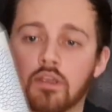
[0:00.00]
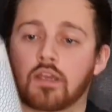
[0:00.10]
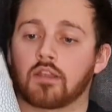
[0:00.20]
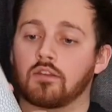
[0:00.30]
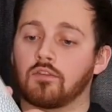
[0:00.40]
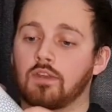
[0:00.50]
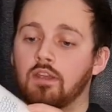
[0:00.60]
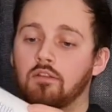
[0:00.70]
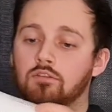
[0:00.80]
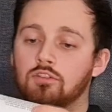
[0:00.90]
And
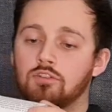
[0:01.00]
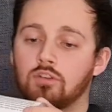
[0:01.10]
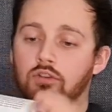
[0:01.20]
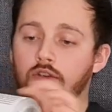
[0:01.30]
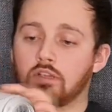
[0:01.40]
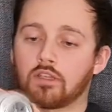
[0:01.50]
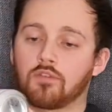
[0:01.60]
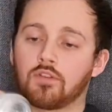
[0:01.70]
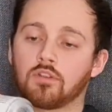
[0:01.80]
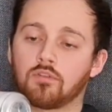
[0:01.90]
then I'll just show you like
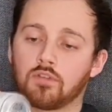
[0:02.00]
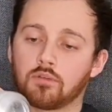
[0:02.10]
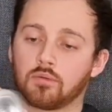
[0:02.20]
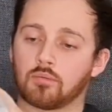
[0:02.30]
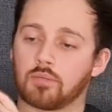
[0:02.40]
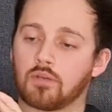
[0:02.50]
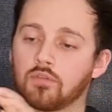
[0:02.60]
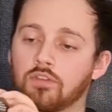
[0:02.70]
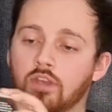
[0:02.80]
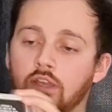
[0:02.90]
the little bit on
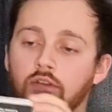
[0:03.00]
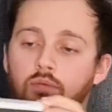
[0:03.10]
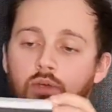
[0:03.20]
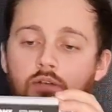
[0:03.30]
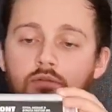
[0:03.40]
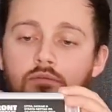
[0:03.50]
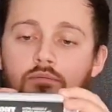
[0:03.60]
the side as well.